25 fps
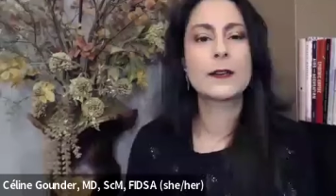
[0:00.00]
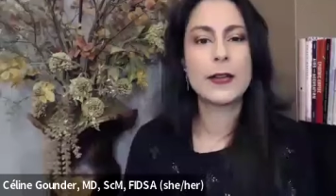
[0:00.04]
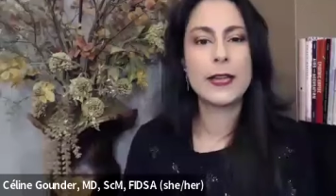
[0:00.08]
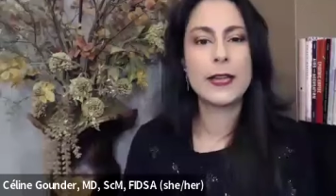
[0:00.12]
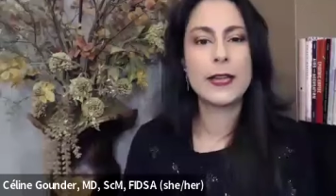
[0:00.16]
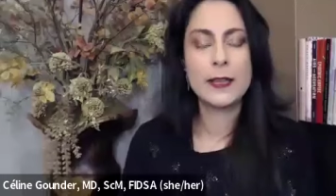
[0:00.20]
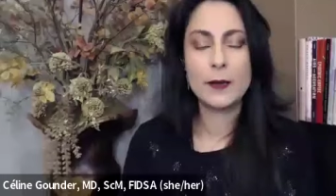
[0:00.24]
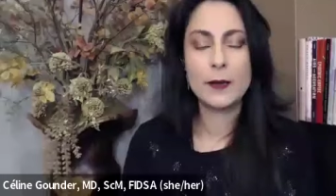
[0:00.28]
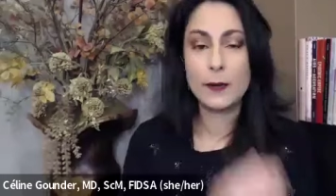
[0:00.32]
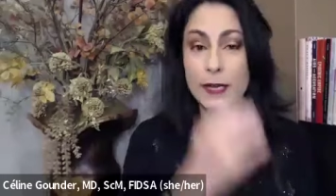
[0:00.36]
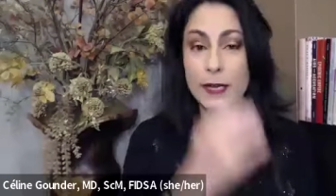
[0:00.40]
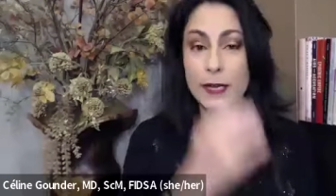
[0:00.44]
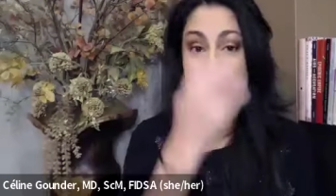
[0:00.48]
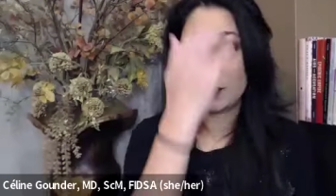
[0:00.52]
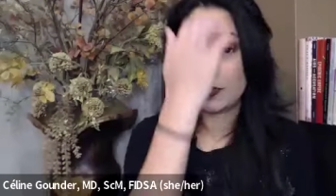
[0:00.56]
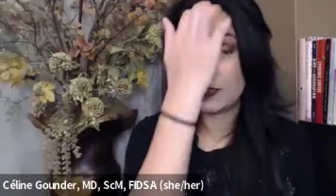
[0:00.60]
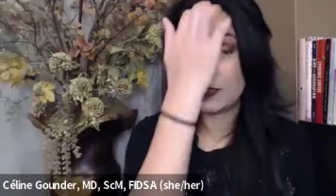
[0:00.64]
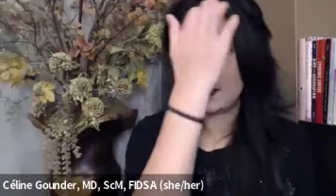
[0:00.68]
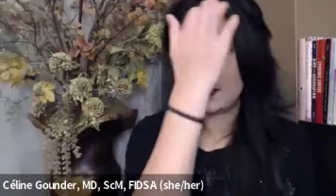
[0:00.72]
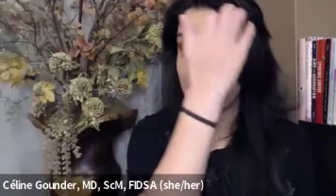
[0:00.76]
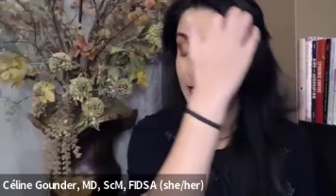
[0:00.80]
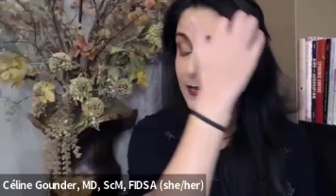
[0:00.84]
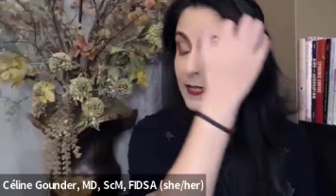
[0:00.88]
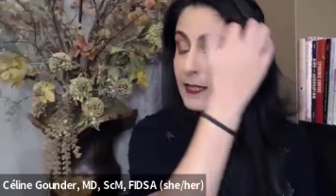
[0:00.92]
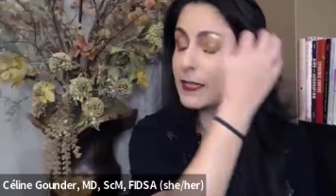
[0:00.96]
great
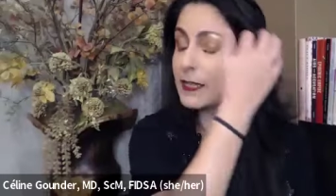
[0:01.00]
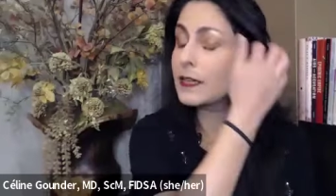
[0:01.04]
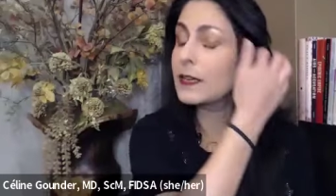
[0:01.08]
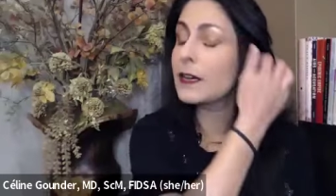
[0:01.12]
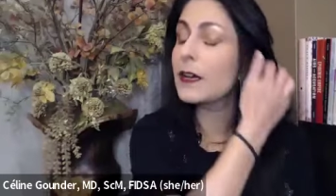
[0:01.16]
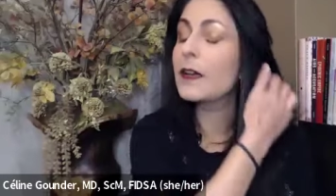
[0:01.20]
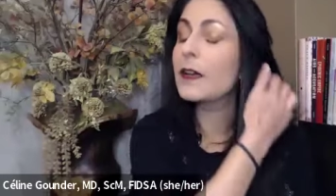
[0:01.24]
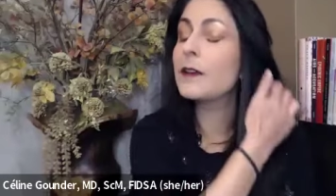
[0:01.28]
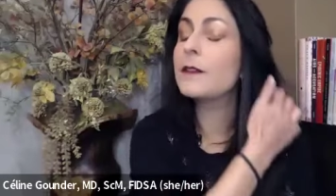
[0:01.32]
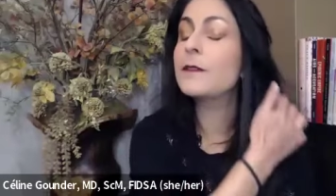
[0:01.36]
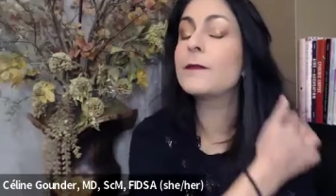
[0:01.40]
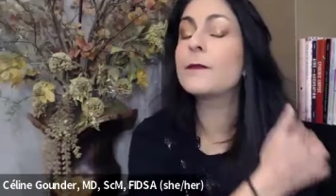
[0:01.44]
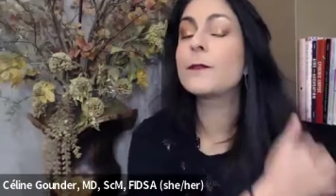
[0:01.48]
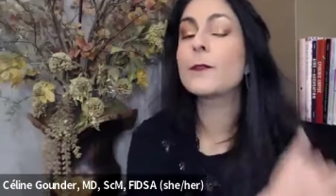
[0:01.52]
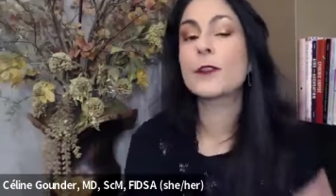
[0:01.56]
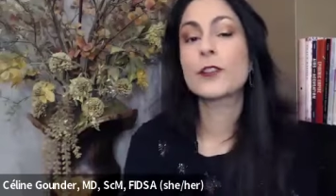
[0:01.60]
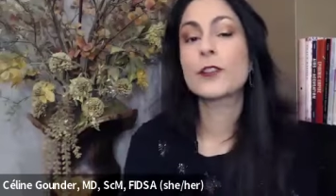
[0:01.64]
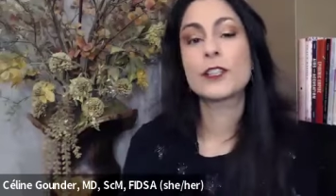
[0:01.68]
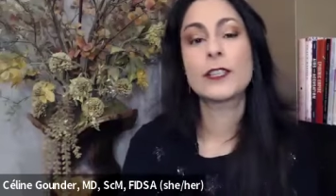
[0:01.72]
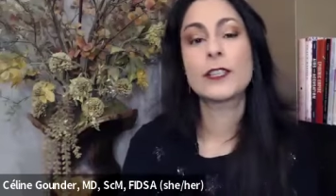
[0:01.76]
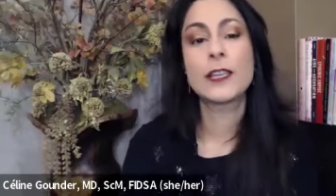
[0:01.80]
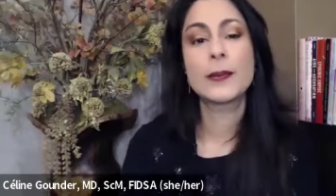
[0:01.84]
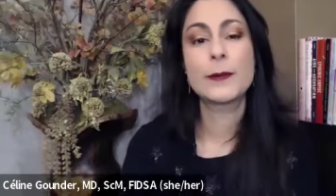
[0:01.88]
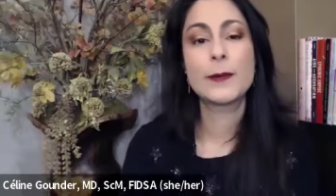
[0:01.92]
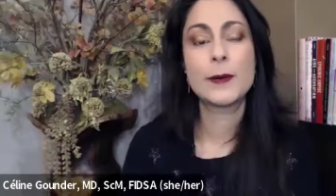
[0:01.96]
question. I think
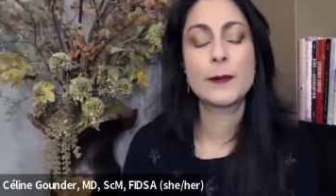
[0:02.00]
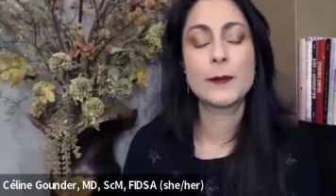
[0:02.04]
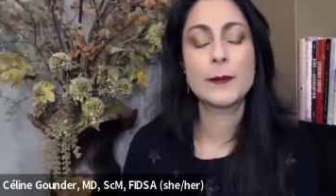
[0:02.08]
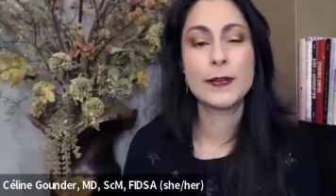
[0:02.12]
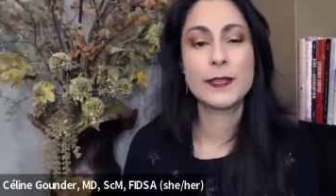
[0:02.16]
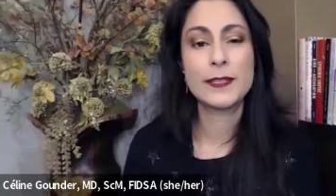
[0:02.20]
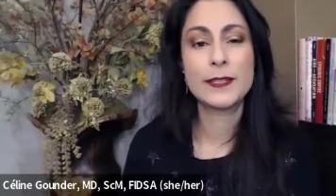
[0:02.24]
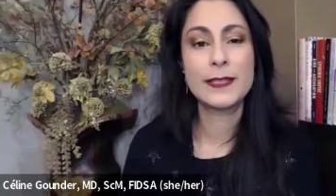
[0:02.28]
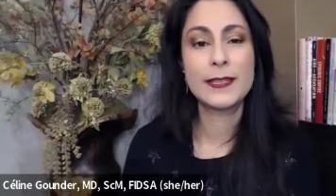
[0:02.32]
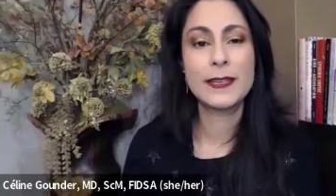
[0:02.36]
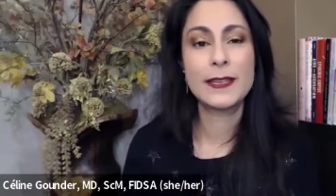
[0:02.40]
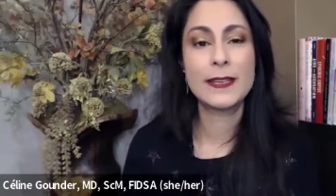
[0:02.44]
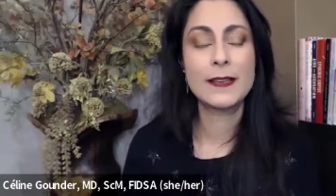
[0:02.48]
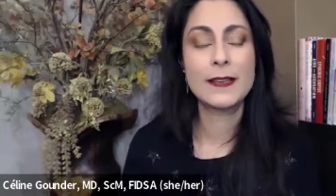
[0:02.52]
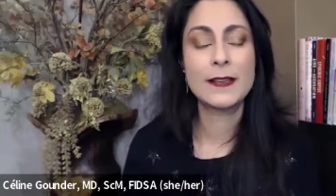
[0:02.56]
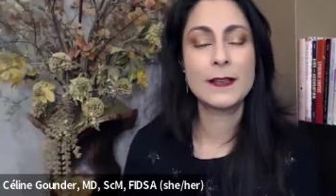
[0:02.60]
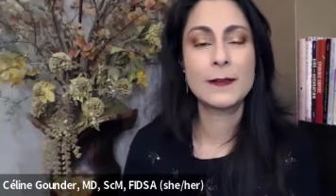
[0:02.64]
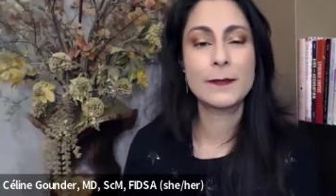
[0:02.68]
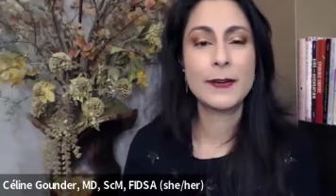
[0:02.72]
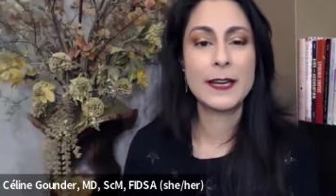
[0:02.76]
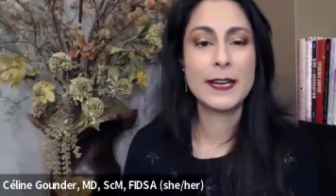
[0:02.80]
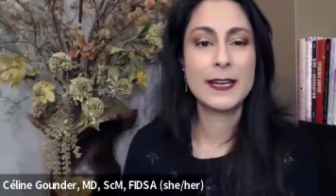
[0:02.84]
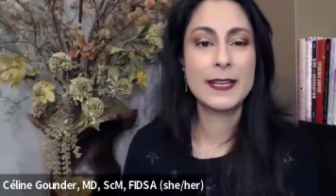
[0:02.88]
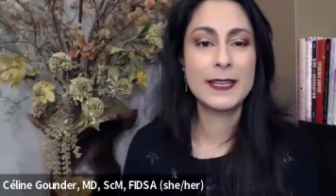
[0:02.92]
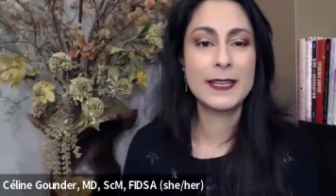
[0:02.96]
unfortunately, what we're seeing
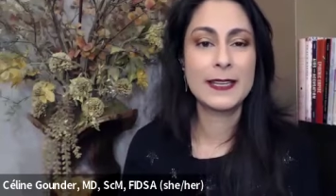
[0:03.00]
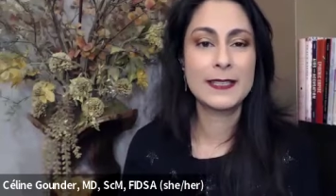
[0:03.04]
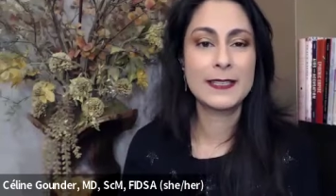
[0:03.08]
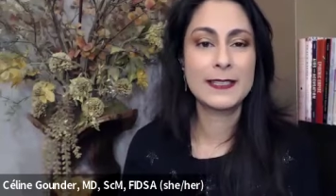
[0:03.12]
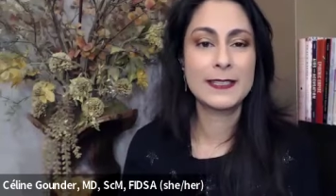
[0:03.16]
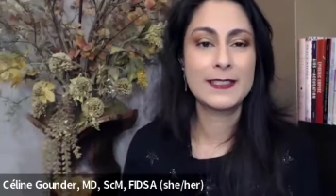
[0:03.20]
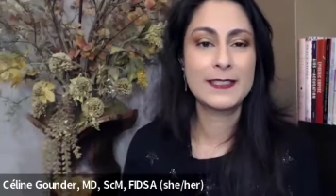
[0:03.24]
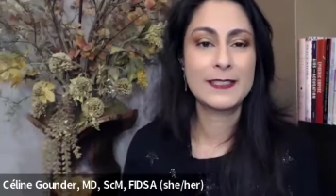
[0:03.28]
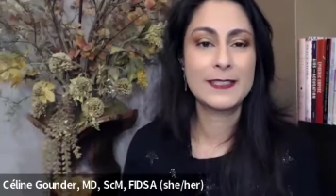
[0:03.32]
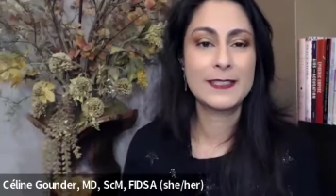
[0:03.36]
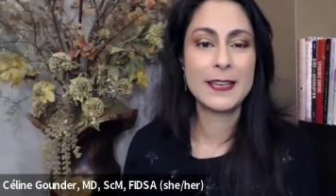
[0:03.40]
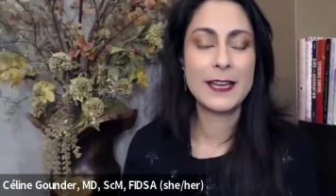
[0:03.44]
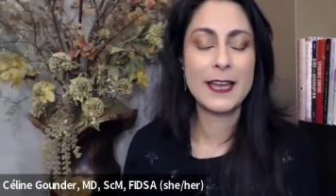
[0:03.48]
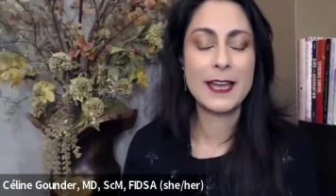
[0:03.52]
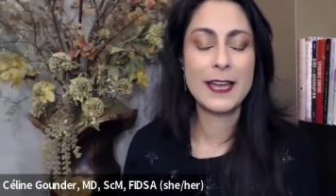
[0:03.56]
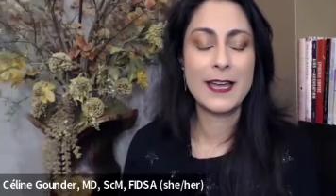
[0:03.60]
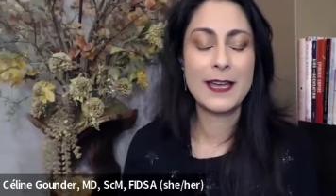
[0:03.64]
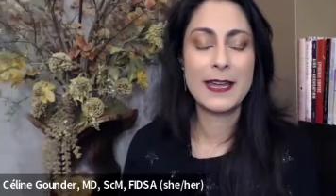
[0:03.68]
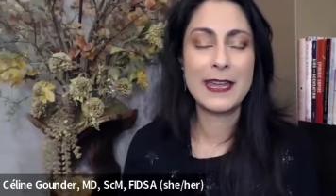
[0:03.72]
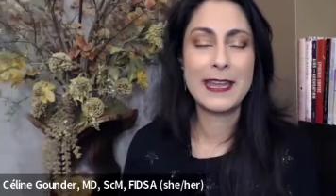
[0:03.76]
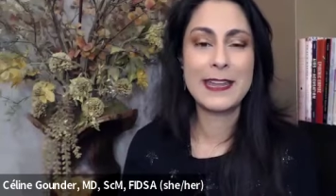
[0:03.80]
already is uh,